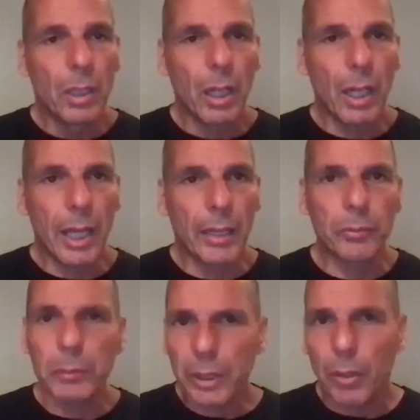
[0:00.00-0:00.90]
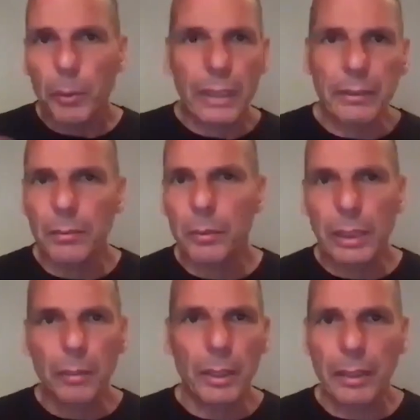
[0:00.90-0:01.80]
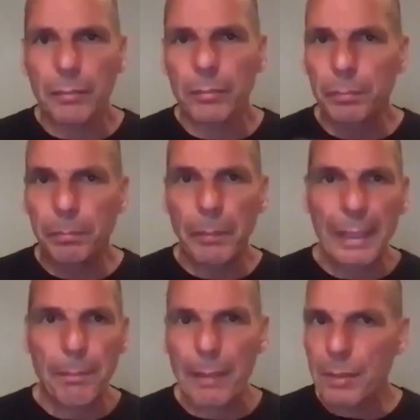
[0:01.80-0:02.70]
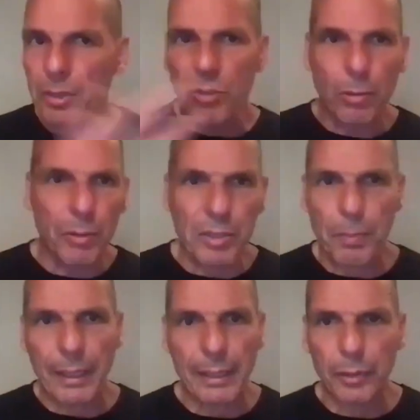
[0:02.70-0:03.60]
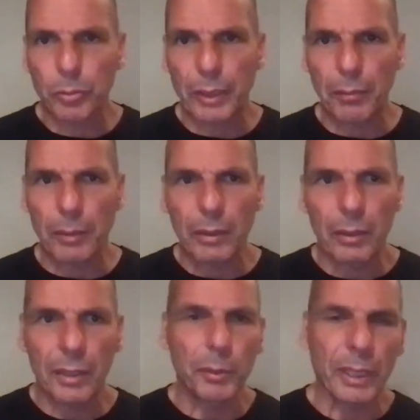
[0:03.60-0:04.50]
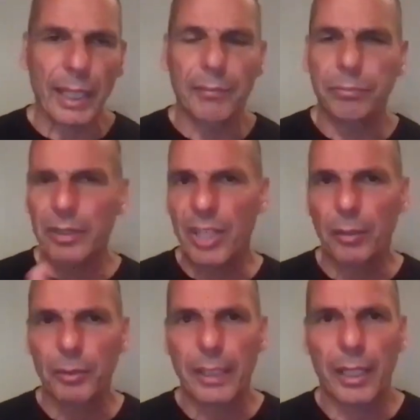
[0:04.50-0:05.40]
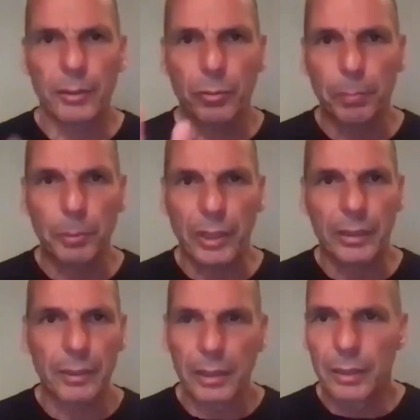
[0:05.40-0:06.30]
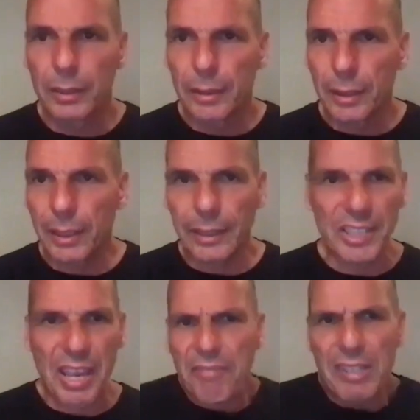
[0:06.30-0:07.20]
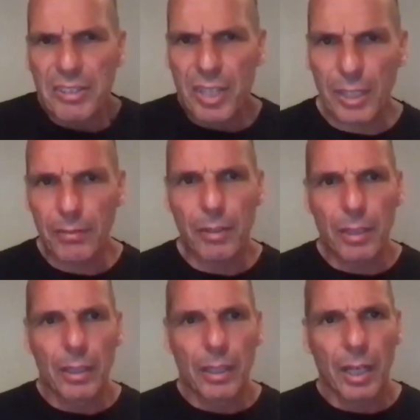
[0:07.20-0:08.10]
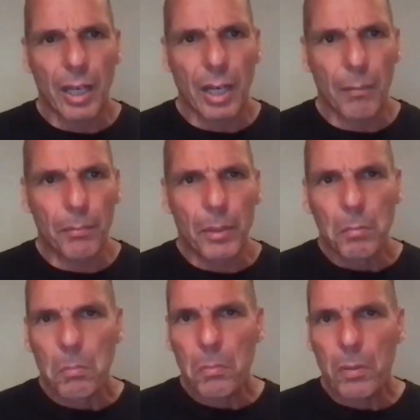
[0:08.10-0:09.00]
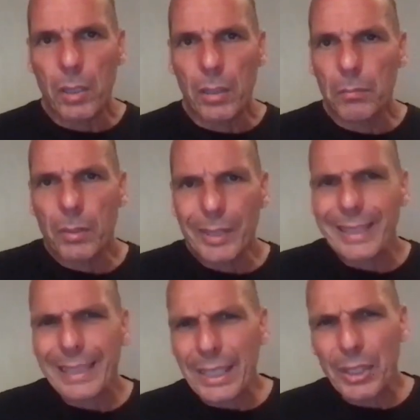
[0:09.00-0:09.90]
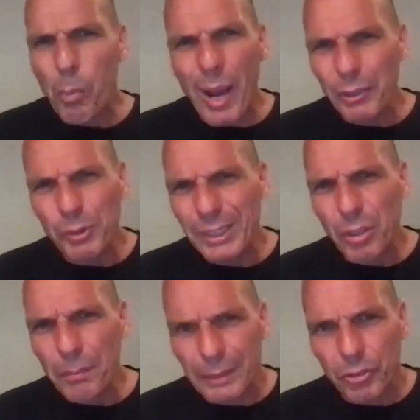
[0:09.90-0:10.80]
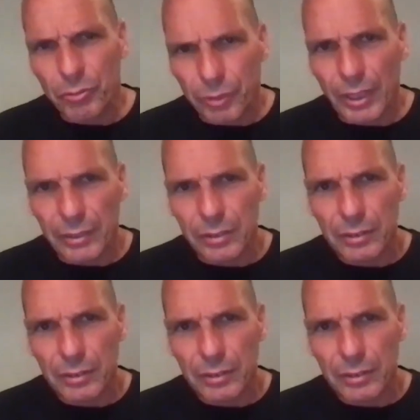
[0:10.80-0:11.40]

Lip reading: And, you know, we can make payments through this bank account to anyone. And we can have a second account to put our savings in. Why do we need competition for that?